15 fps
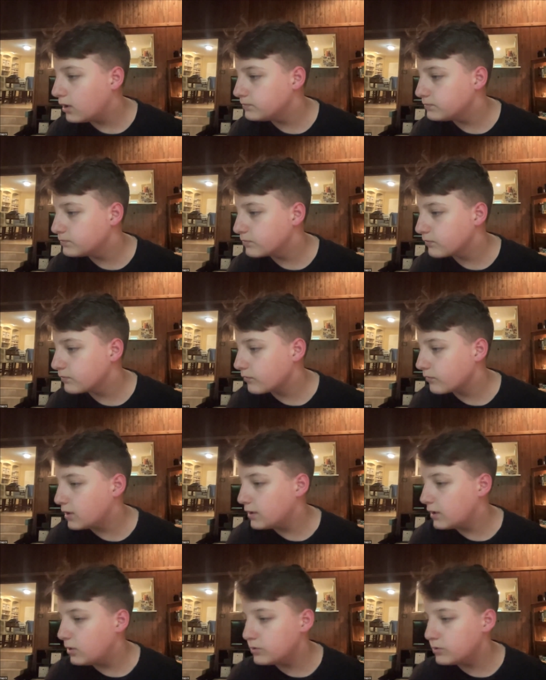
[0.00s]
And
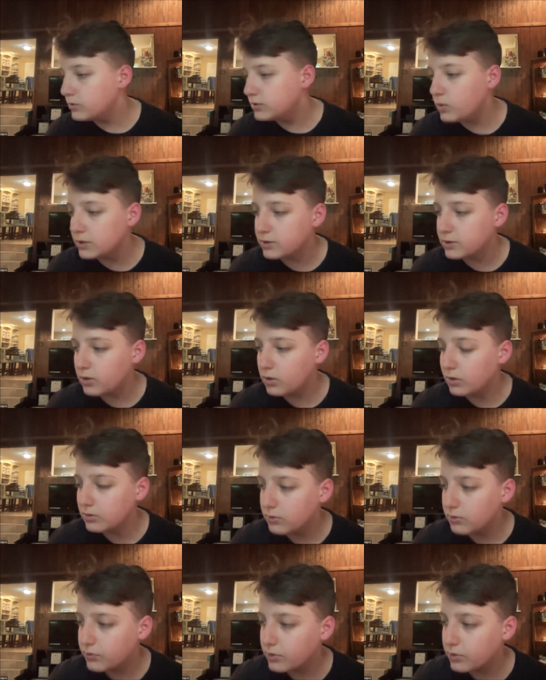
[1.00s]
he was doing
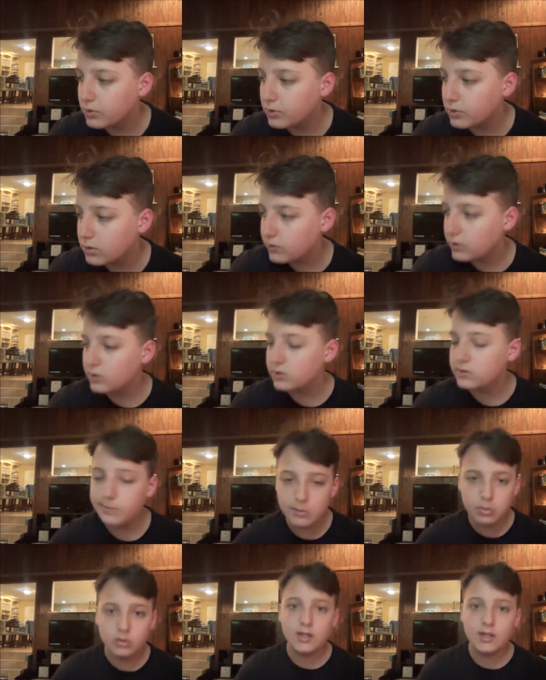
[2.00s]
so for
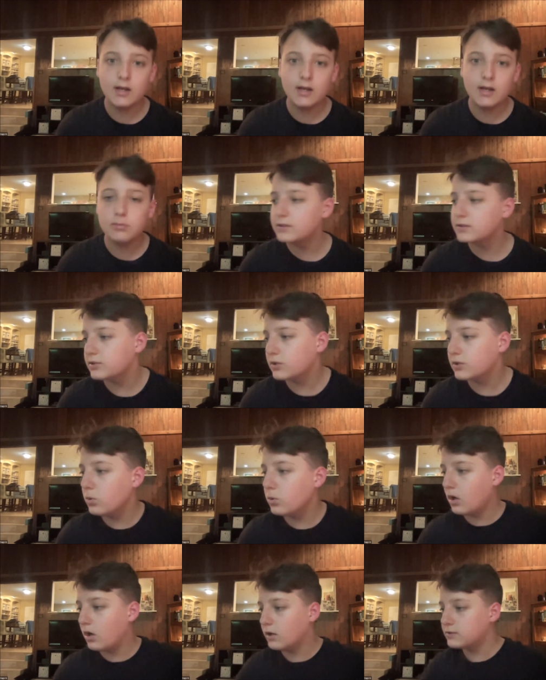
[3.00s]
those people that had
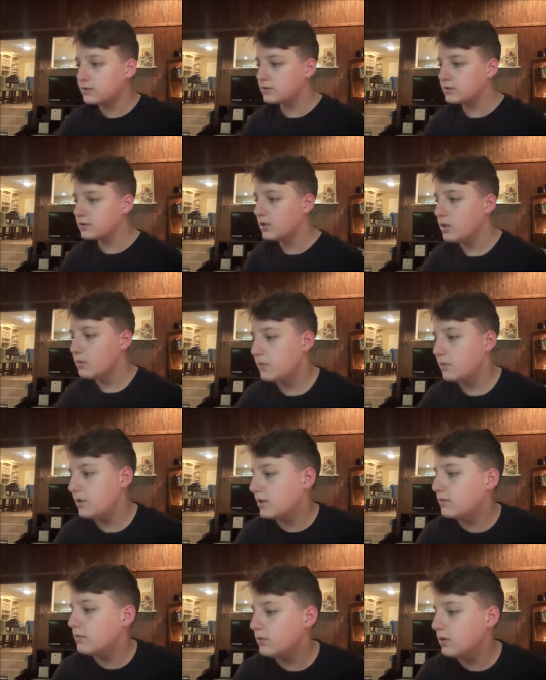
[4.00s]
been so lost,
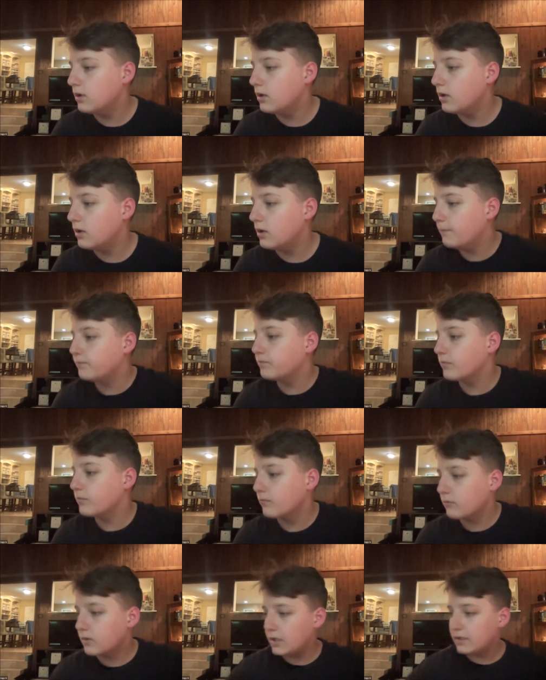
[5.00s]

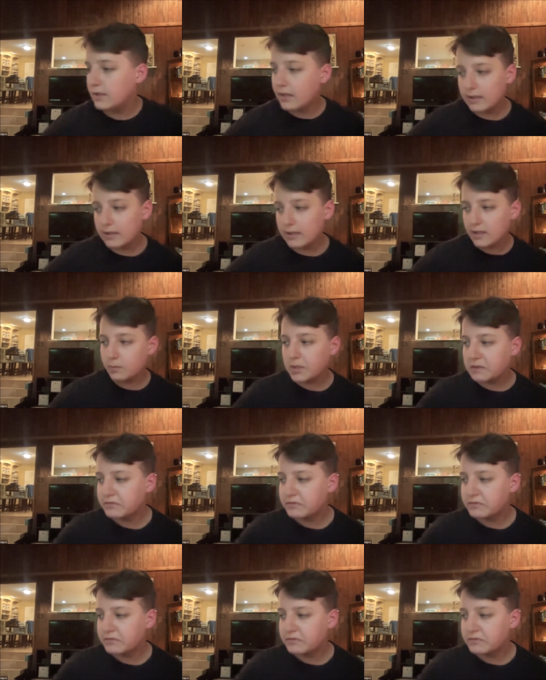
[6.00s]
and they ended
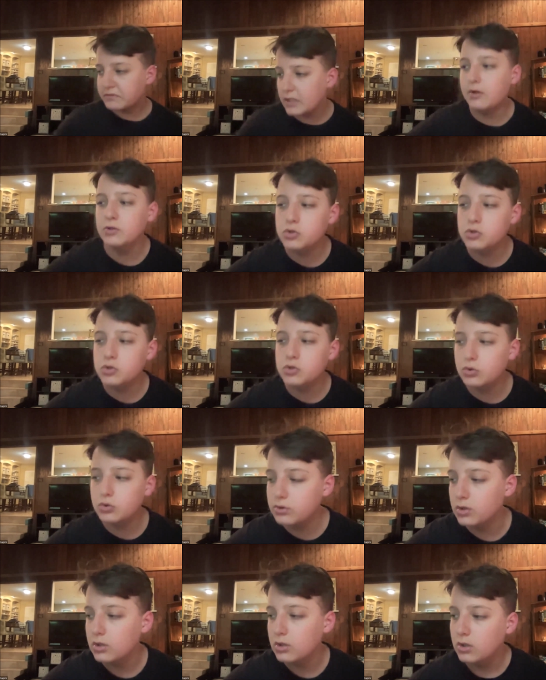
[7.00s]
up giving up on the
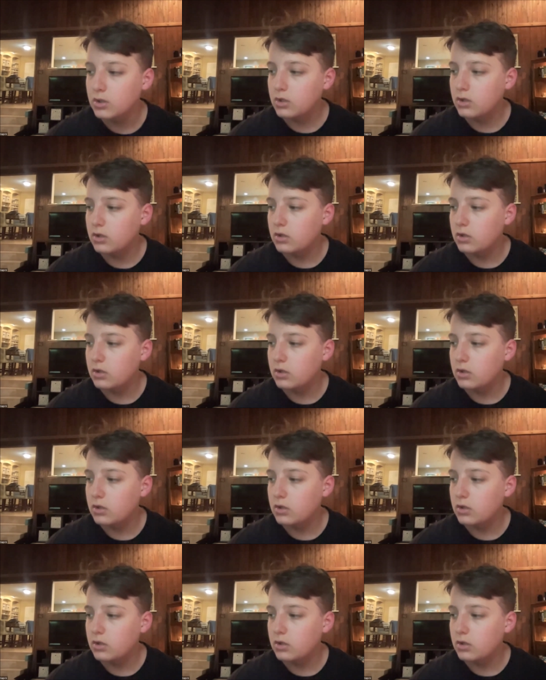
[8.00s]
truth